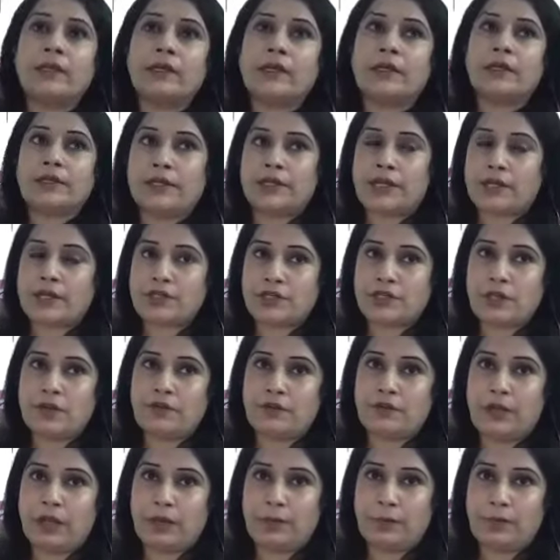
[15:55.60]
the
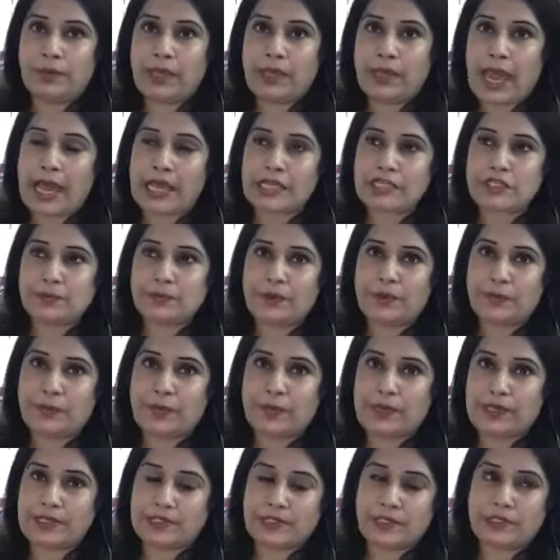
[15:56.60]
deduction will be as per
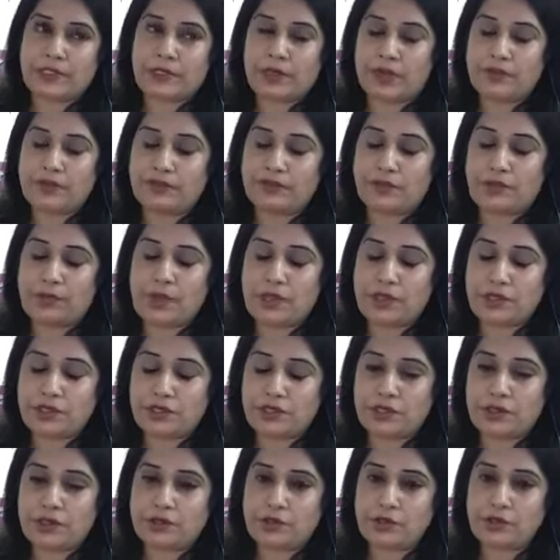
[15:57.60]
present
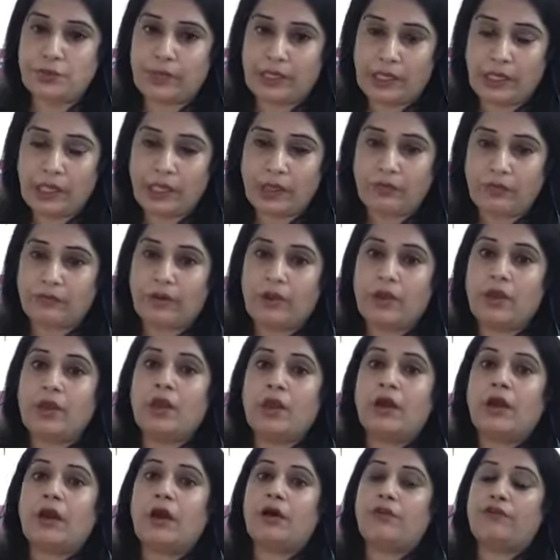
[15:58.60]
confirmation to me
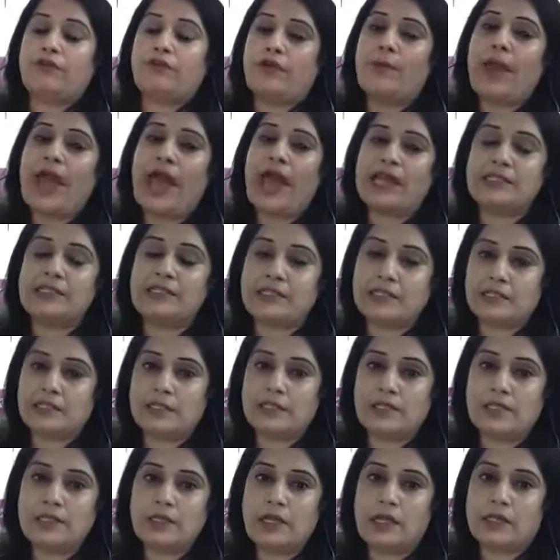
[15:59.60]
uh, from
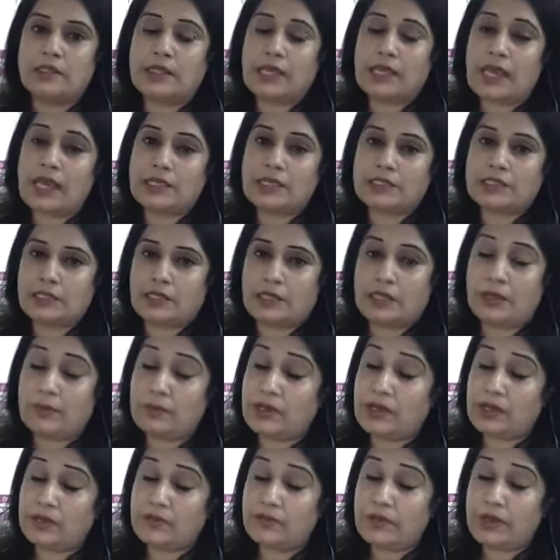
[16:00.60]
Hanson, that
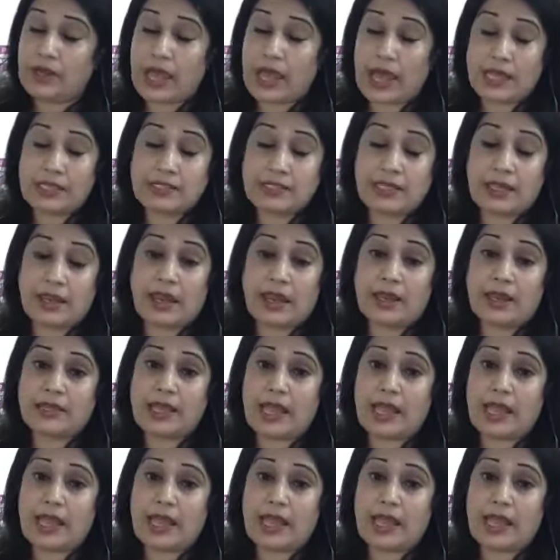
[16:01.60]
Cambrian even has at